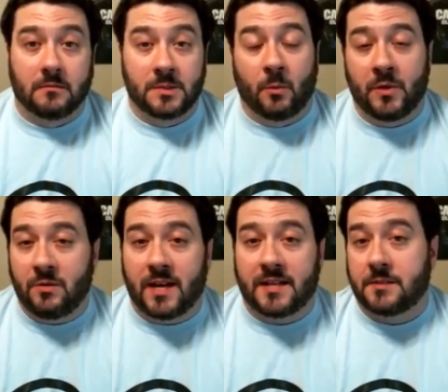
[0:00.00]
So when
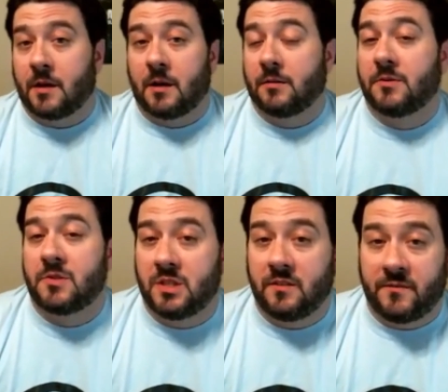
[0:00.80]
you guys saw all those
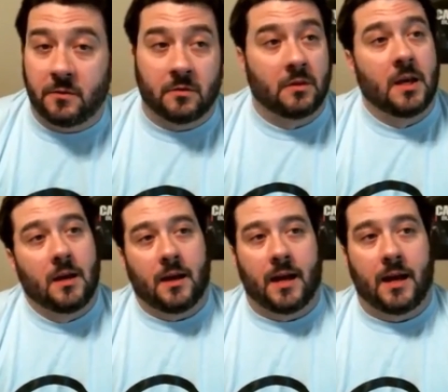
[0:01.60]
G Fuel
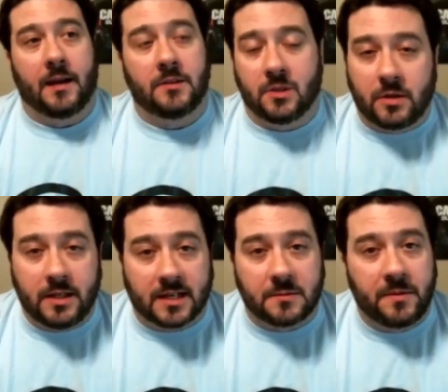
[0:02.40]
and Jerky
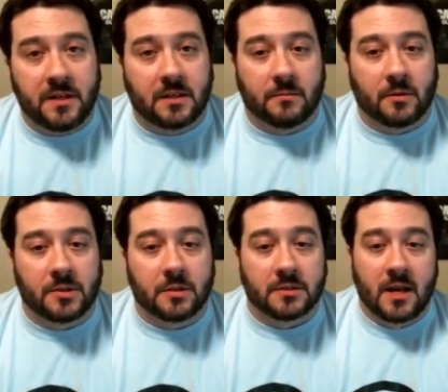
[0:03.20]
XP
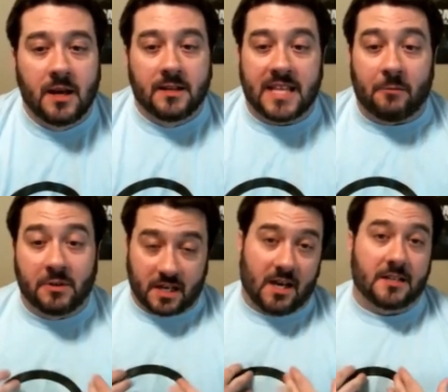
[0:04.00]
commercials, that
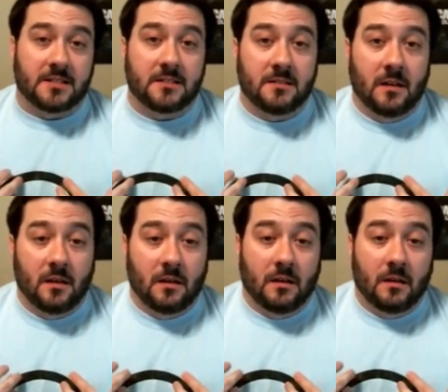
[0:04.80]
was us
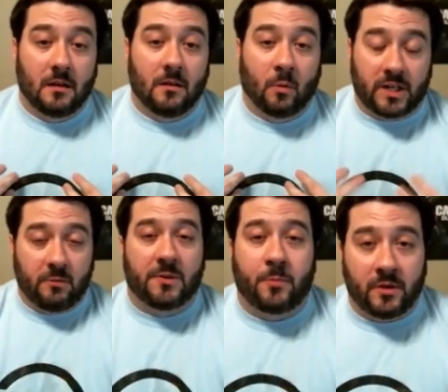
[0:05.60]
working
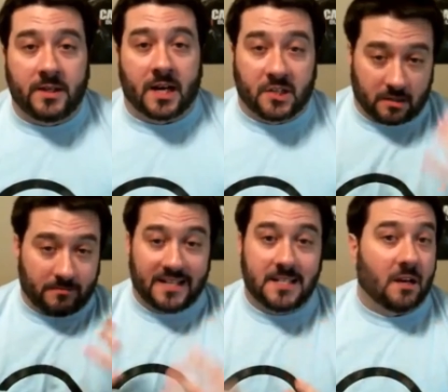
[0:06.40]
with production,
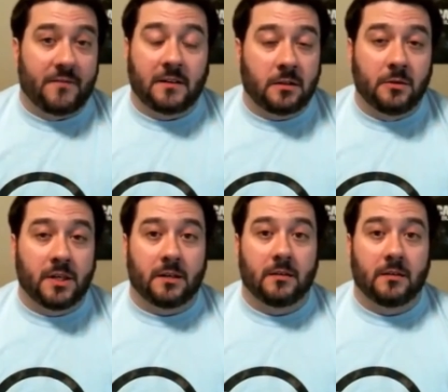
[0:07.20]
myself included.